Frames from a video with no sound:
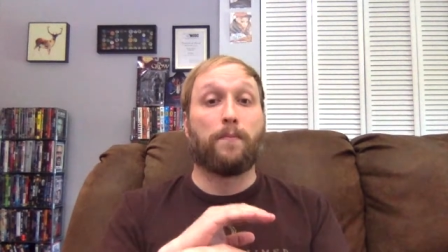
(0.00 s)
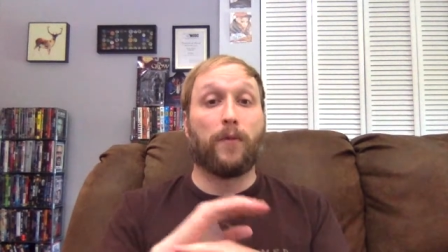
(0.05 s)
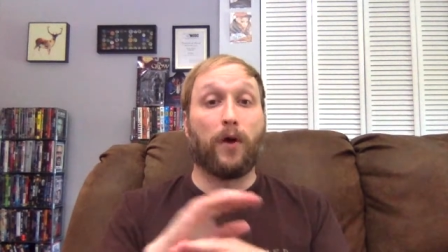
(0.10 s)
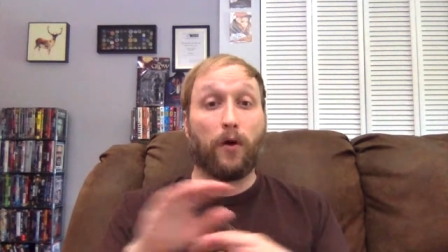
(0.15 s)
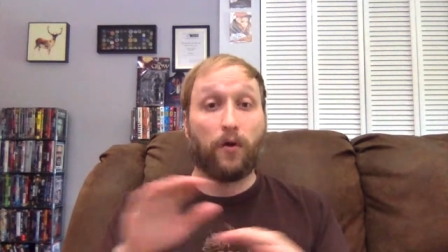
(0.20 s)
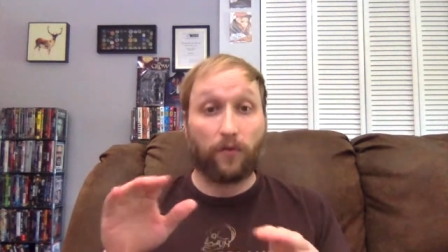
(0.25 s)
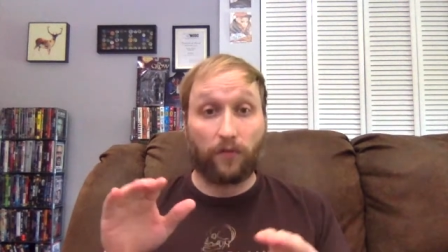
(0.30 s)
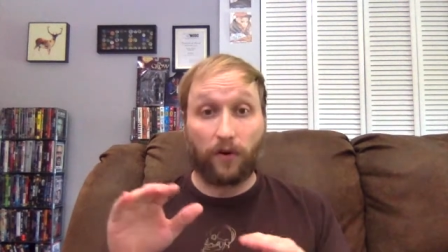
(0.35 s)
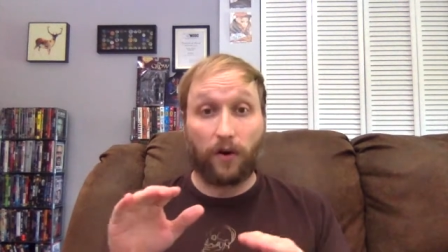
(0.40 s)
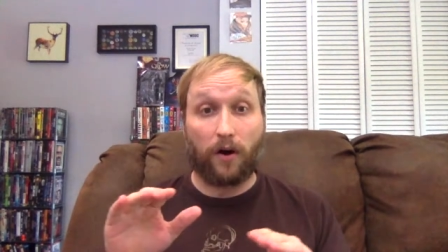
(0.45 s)

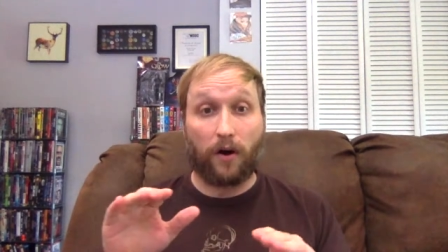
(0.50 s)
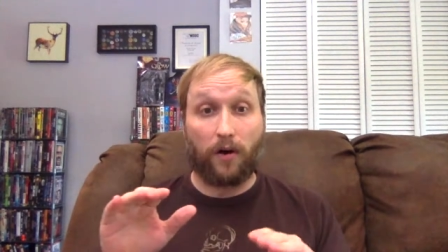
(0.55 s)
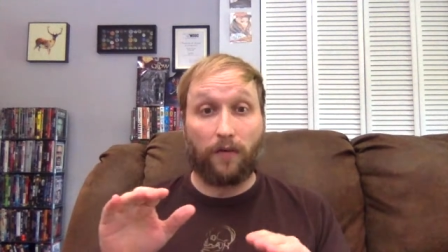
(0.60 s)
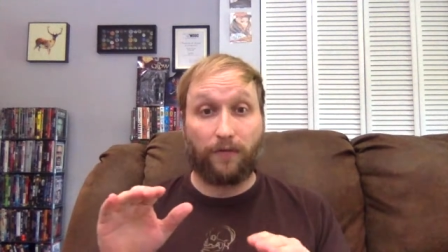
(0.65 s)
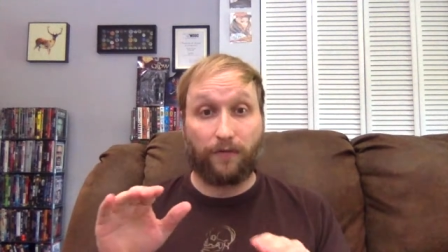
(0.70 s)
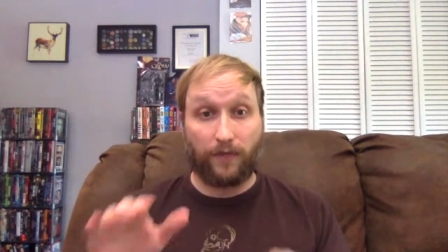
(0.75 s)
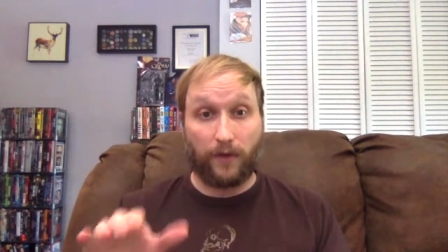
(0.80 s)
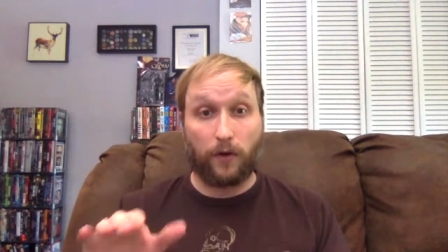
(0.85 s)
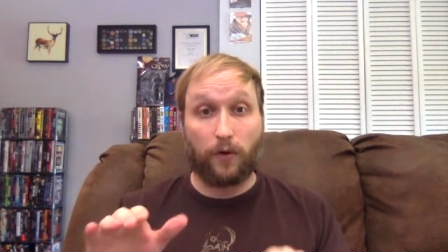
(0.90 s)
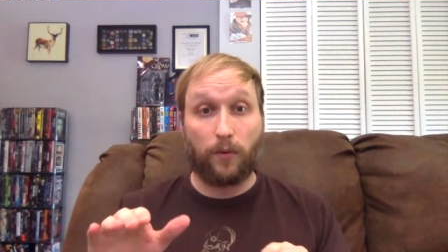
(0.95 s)
overall
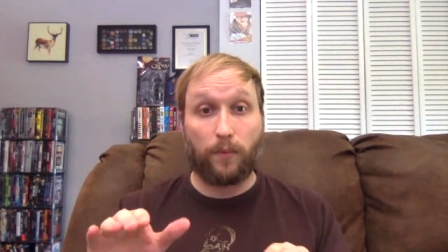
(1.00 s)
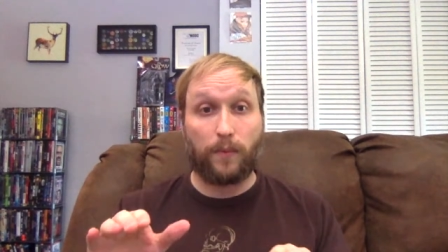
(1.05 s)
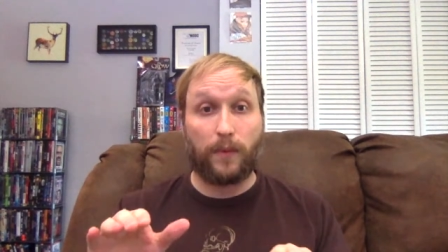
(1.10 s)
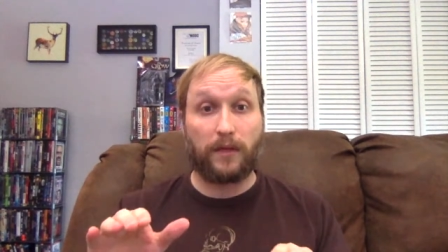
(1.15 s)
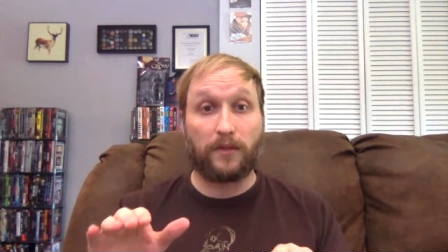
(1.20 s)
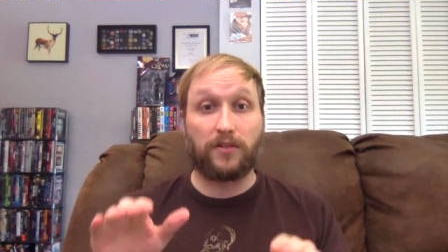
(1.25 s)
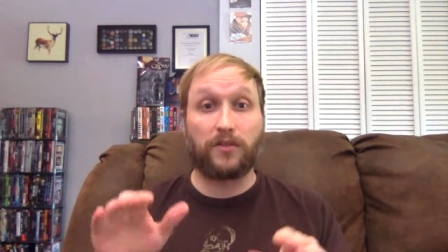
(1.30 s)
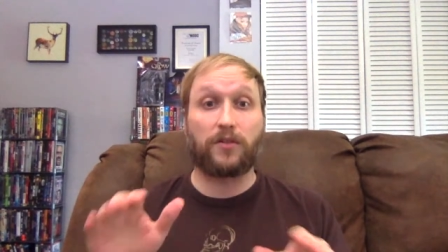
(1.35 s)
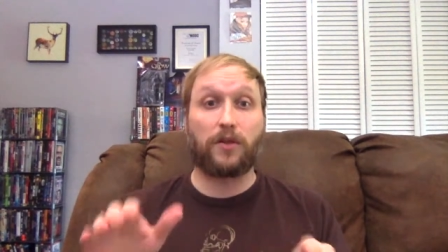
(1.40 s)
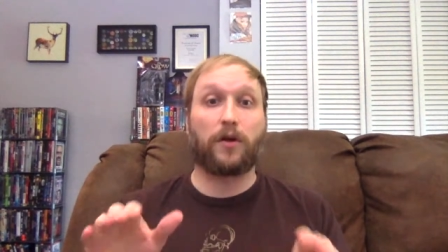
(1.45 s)
film
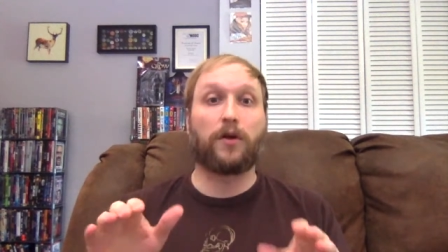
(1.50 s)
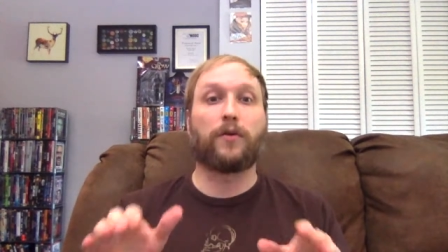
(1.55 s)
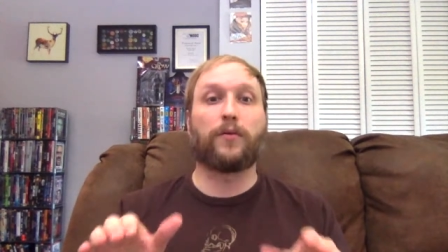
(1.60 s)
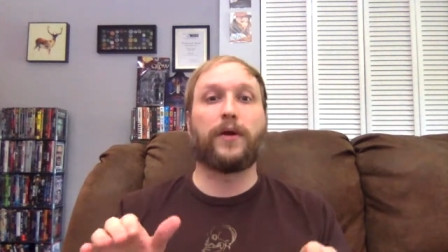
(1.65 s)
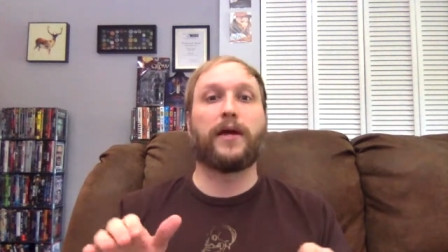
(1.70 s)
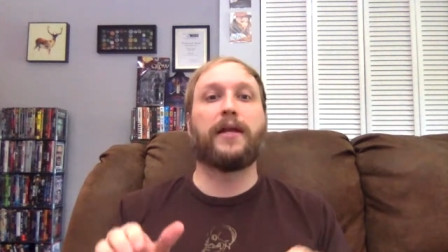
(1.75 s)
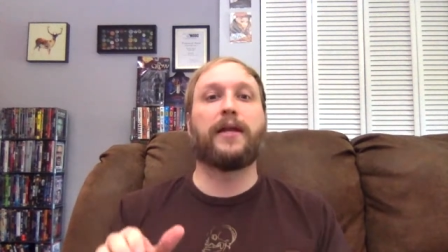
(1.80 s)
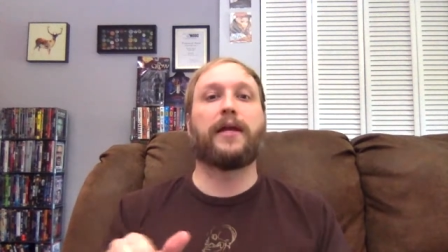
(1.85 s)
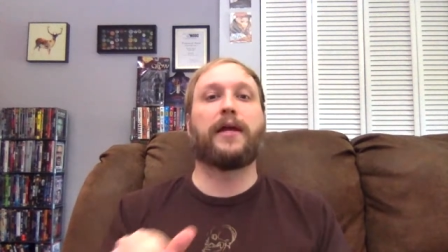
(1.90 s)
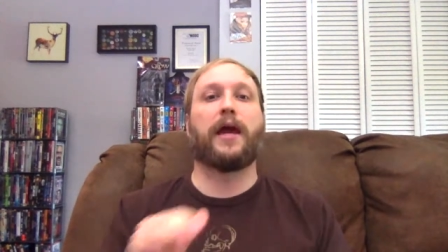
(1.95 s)
star
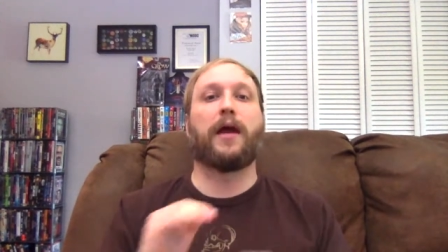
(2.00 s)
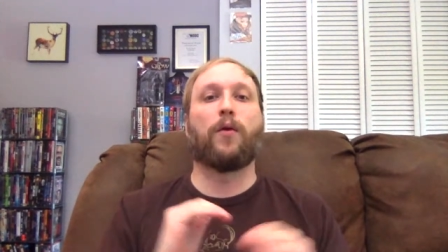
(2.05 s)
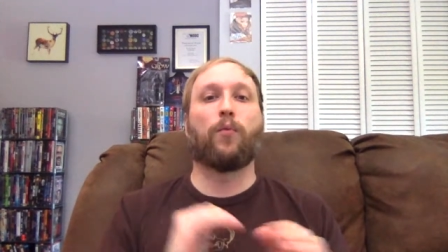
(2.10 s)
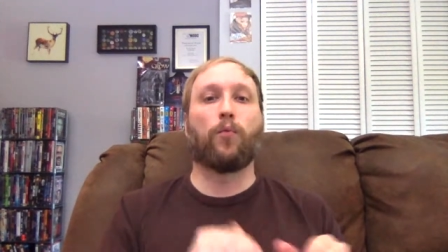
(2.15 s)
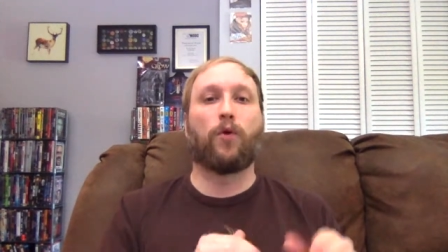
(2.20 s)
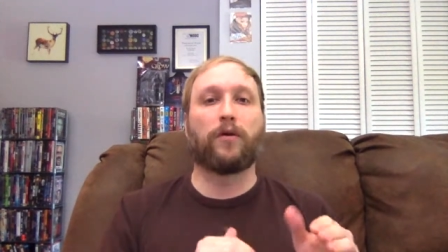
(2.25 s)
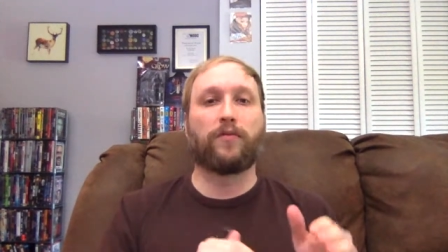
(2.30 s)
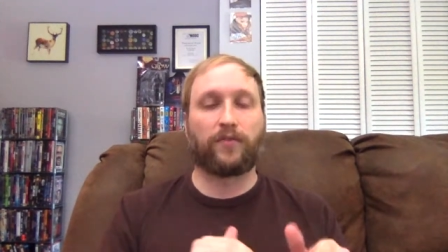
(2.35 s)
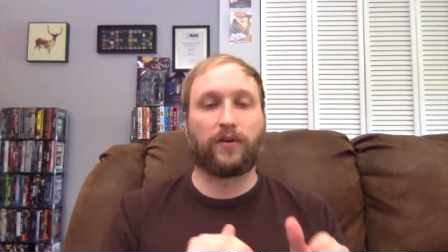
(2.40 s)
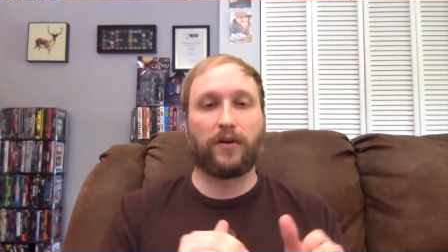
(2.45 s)
rating and
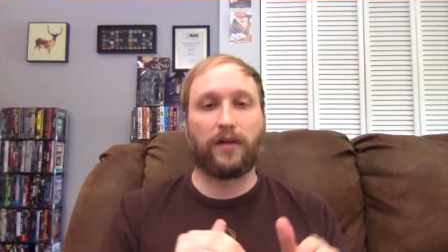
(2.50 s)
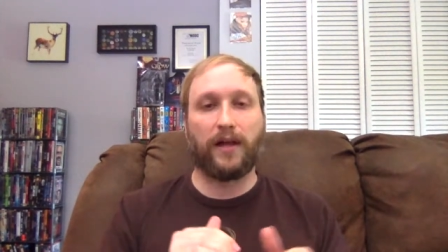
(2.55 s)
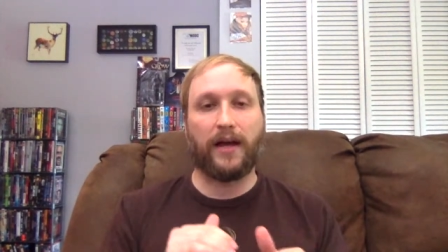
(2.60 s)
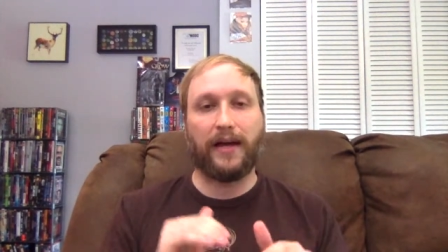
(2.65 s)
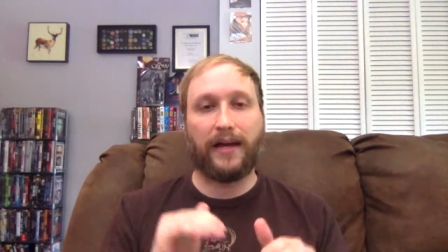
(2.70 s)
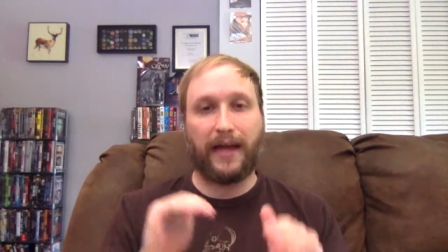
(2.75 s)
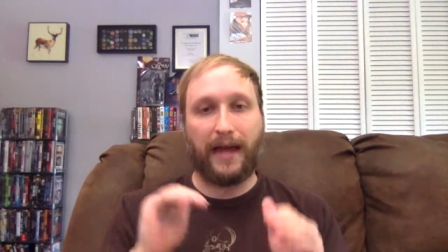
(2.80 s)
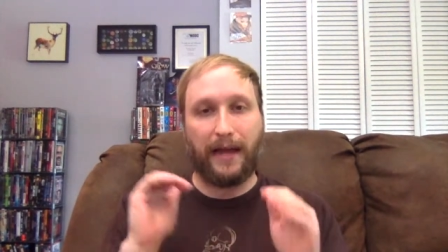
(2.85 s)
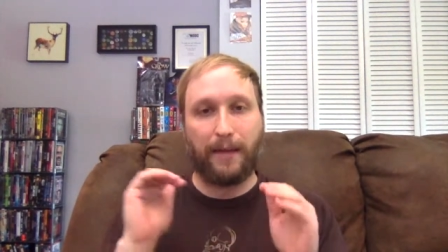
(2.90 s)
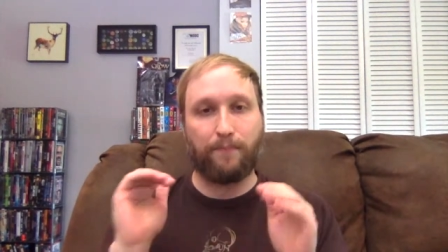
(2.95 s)
one for
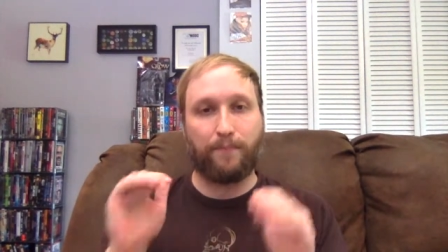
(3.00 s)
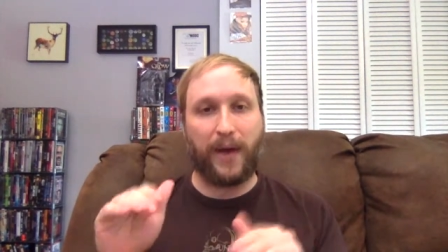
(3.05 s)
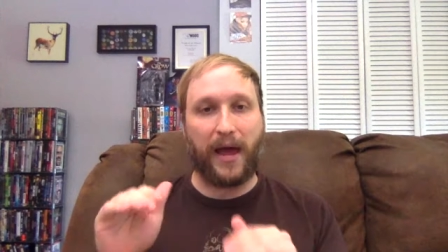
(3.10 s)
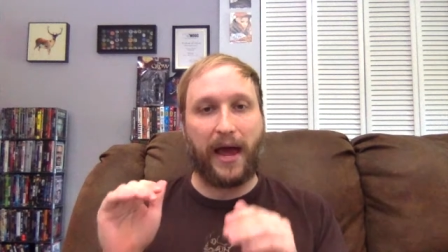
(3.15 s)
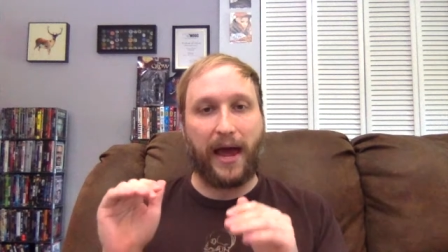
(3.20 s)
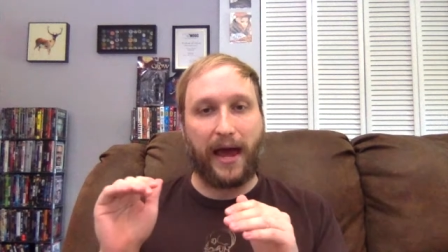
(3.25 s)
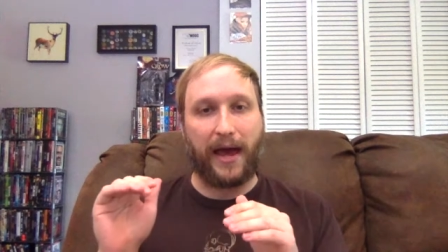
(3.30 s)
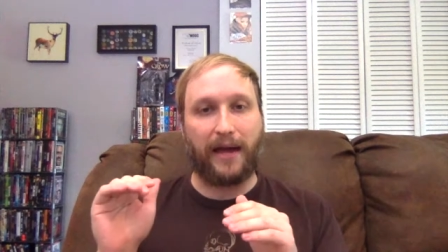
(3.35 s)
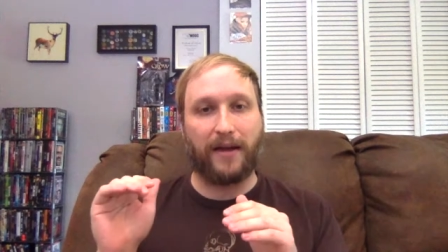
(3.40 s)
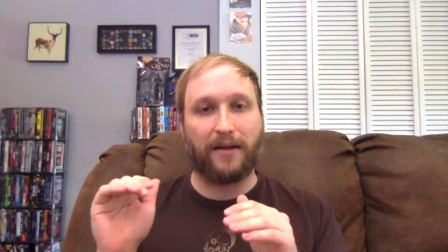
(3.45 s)
like a
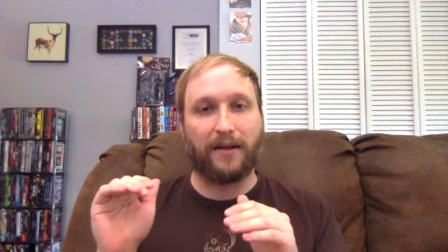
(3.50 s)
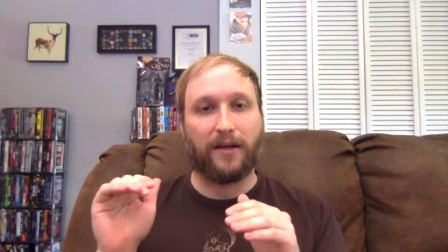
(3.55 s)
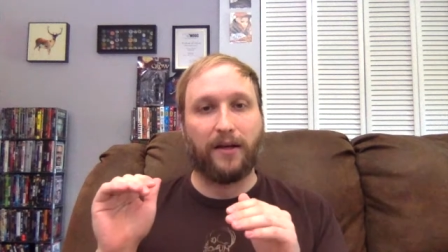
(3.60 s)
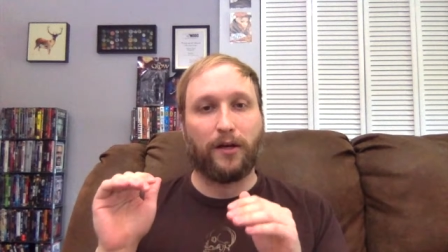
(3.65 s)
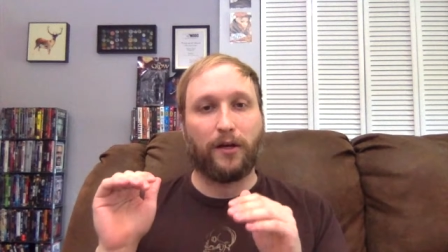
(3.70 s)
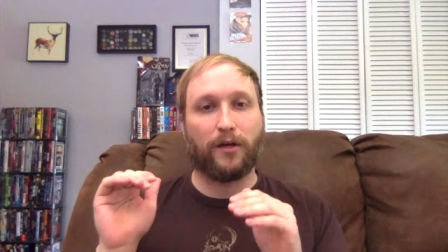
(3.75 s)
bad,